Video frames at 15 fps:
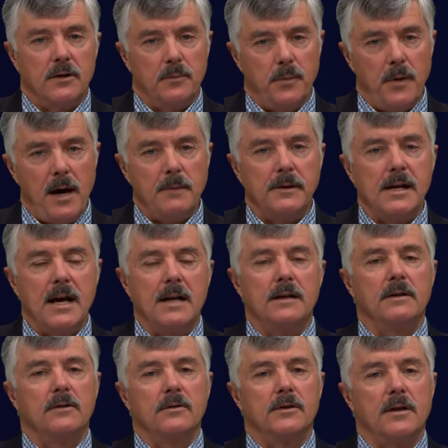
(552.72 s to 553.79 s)
you probably had to
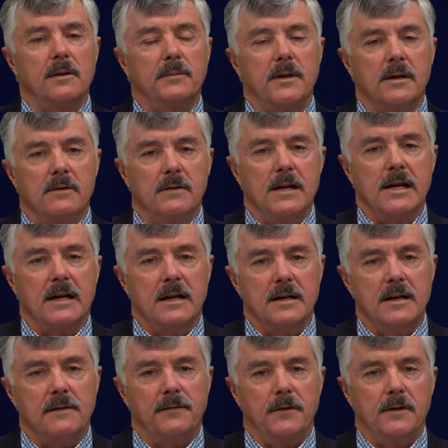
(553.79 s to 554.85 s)
do something unique and
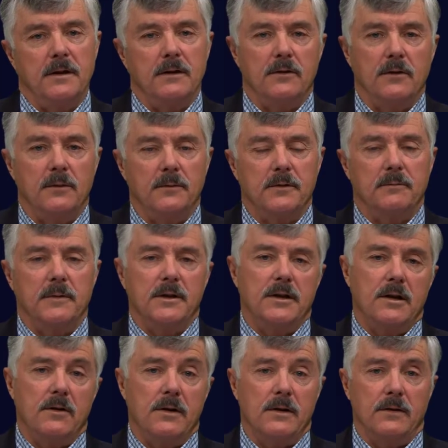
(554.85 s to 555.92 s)
different in terms of
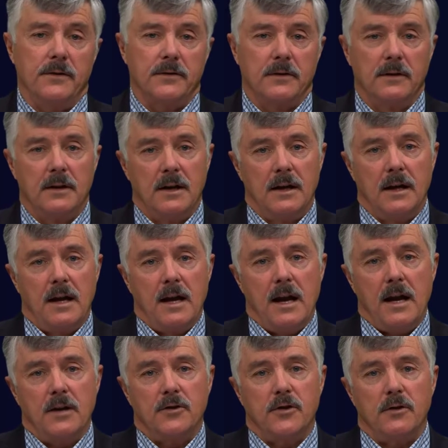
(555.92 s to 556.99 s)
materials,
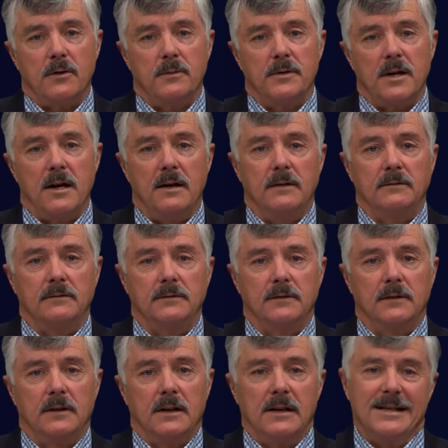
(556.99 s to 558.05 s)
in terms of
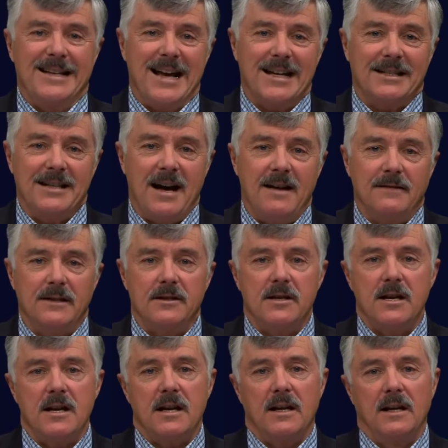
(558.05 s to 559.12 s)

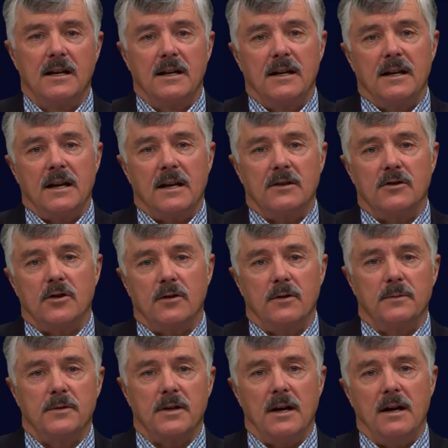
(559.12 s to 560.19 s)
technology, in
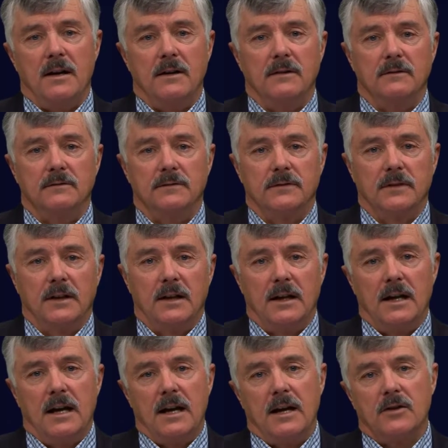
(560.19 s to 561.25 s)
terms of
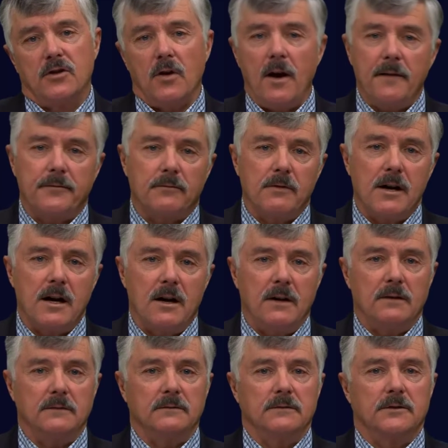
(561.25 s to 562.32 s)

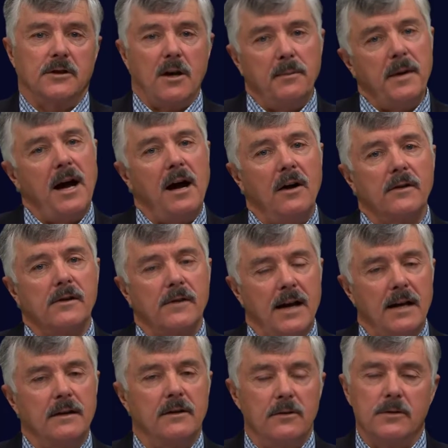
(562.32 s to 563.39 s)
software. Somehow you
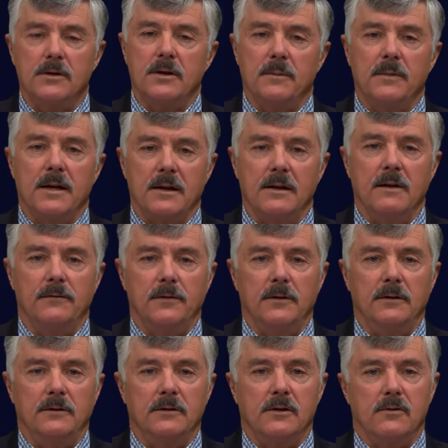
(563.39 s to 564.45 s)
had to do something
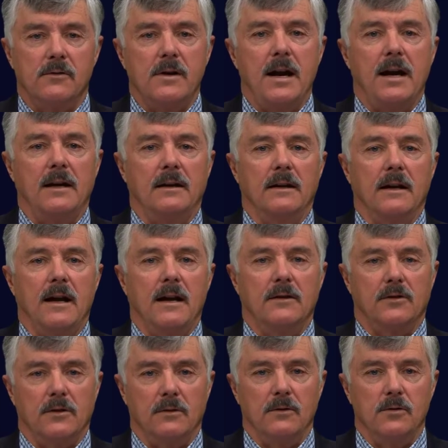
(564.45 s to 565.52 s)
different to create a
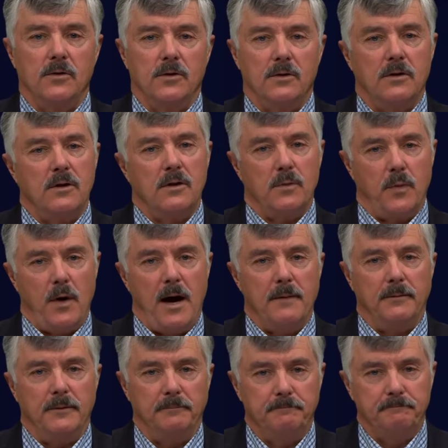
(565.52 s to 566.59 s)
solution to your problem.